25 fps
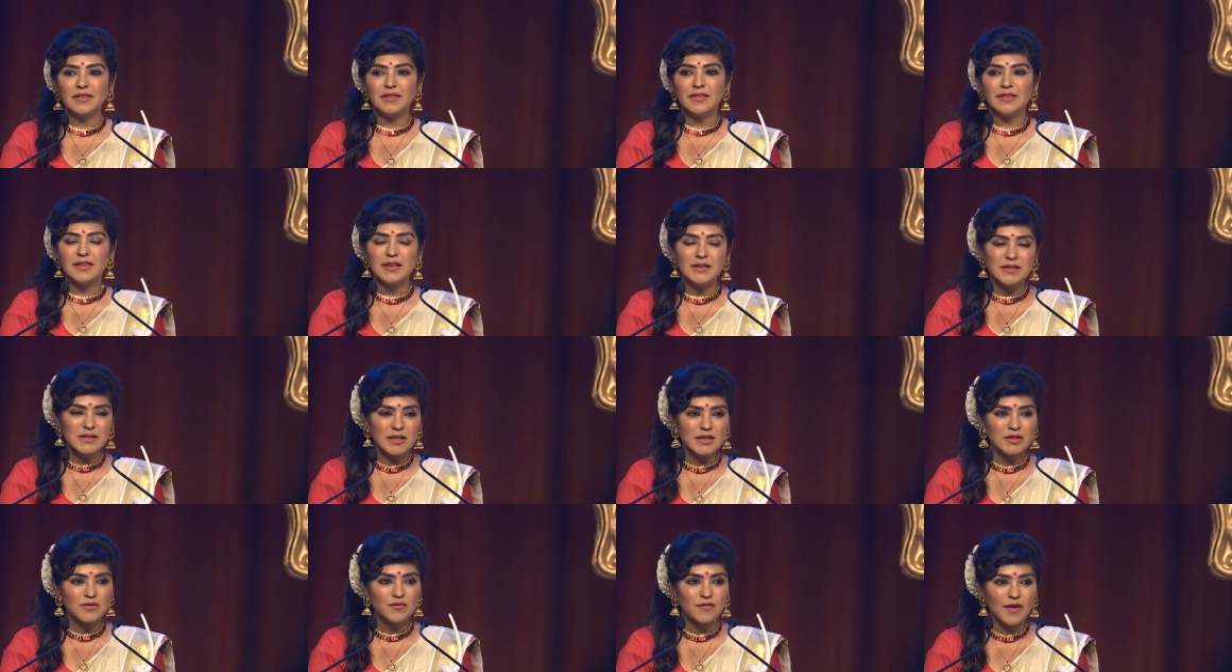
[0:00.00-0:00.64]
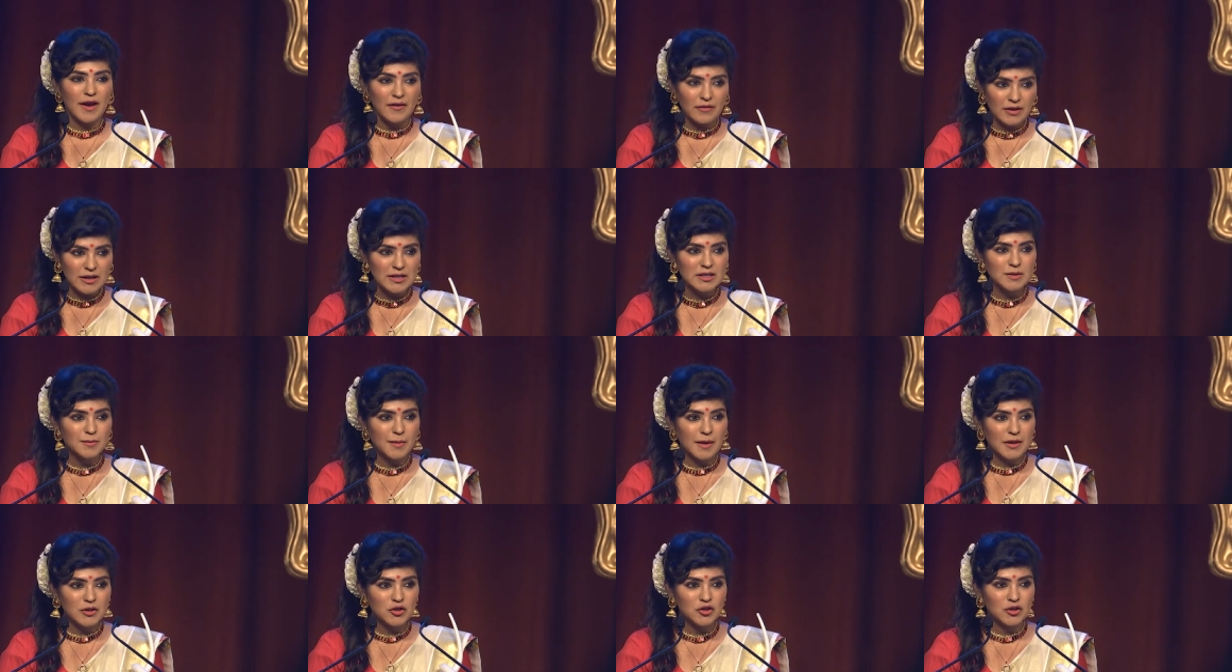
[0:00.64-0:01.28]
This is very
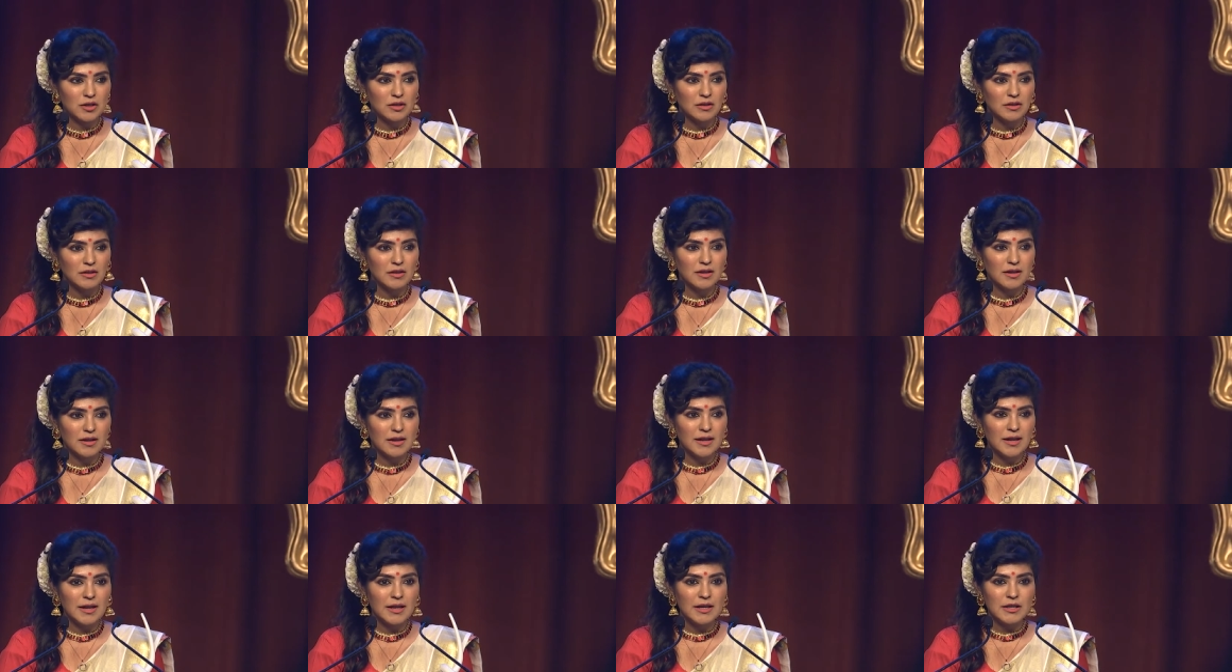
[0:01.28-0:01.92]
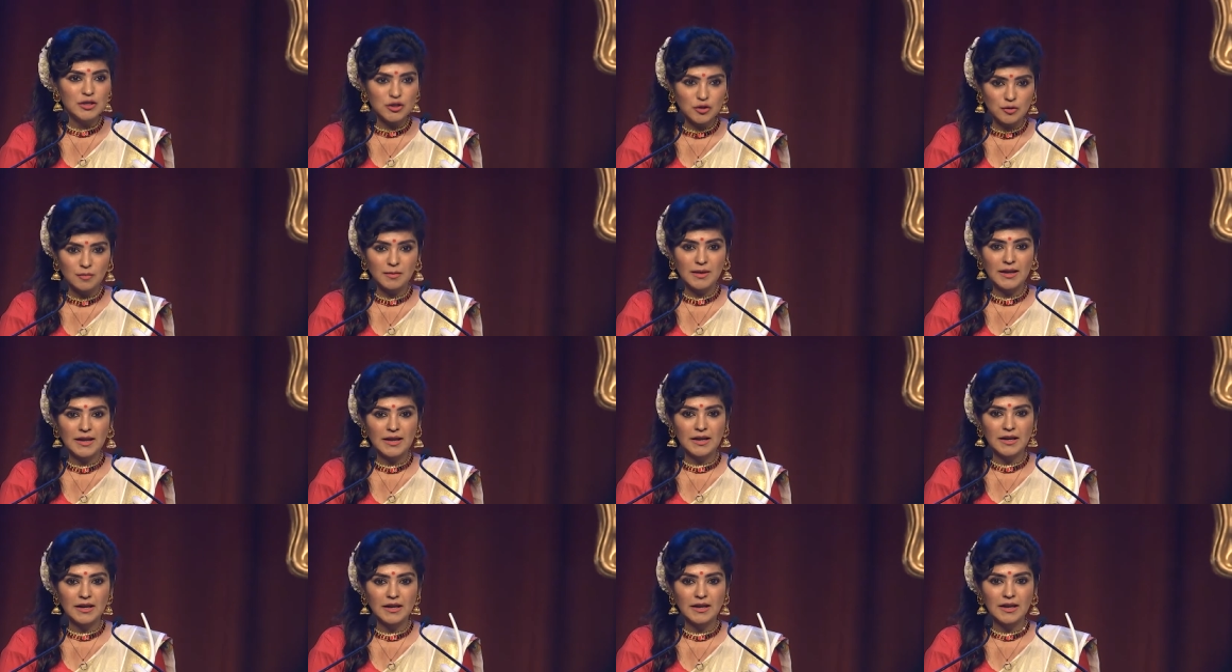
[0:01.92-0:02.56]
special to
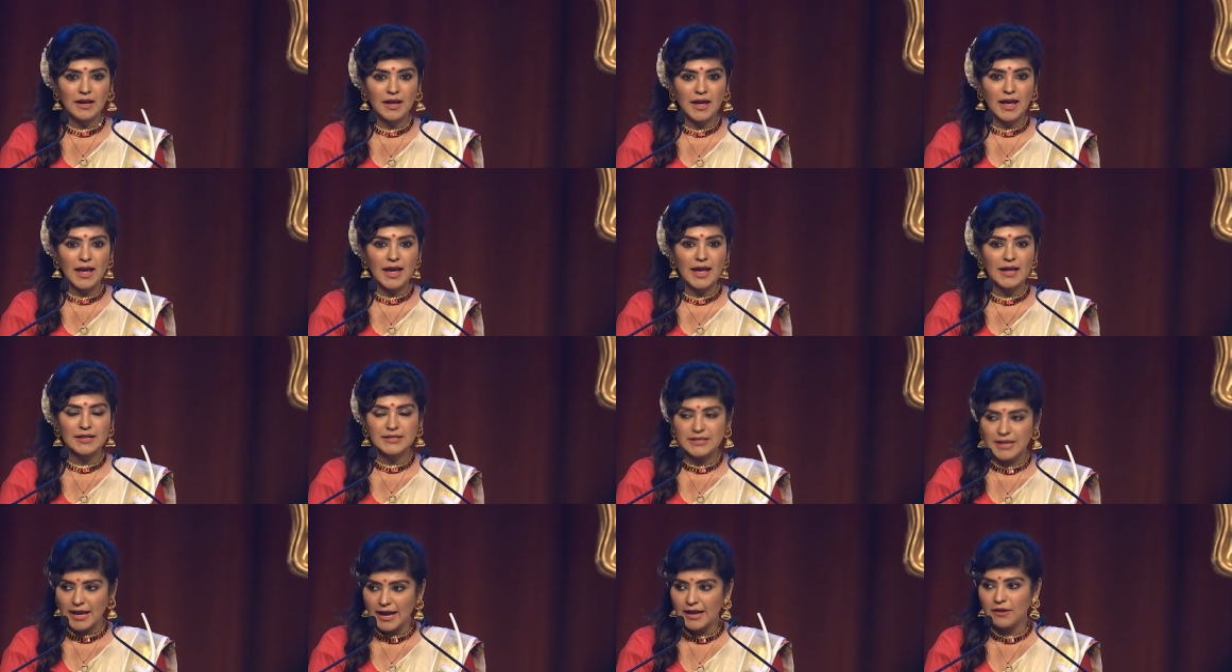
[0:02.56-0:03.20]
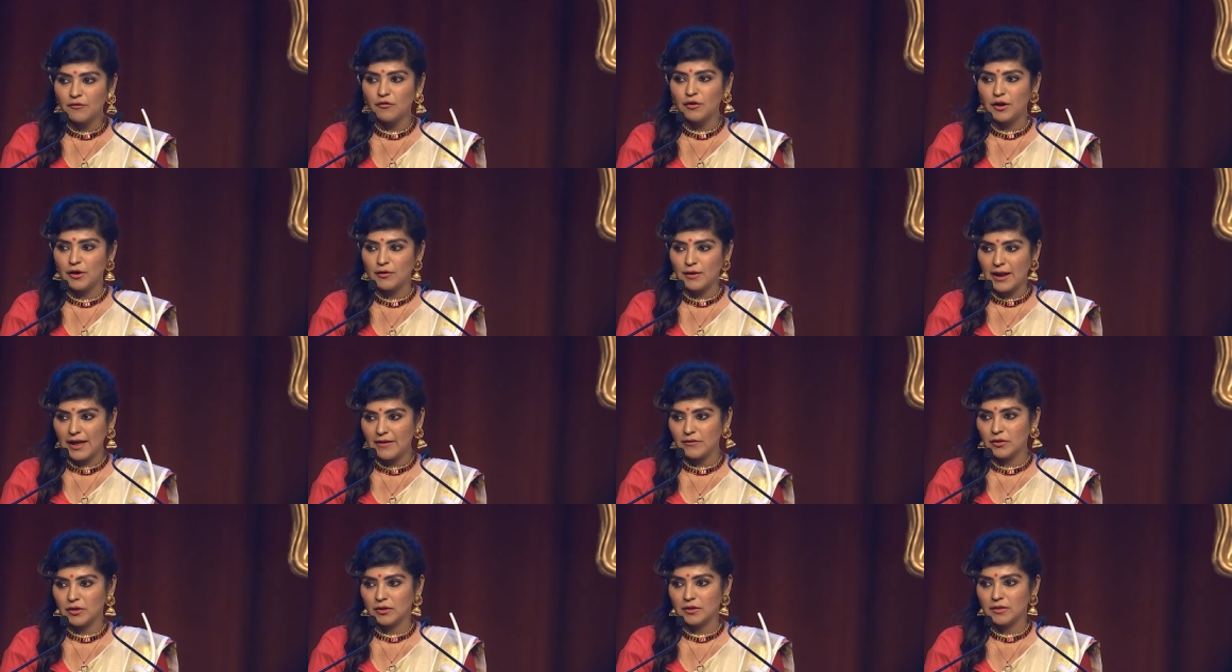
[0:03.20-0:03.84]
me at every
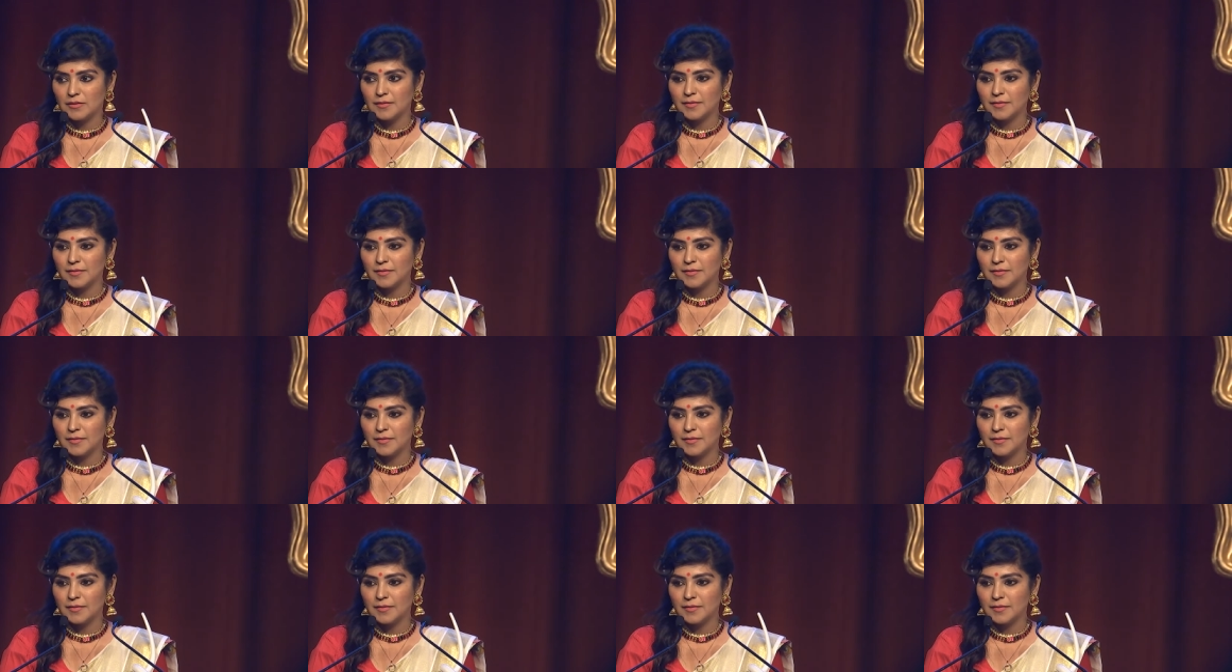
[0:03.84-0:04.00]
level.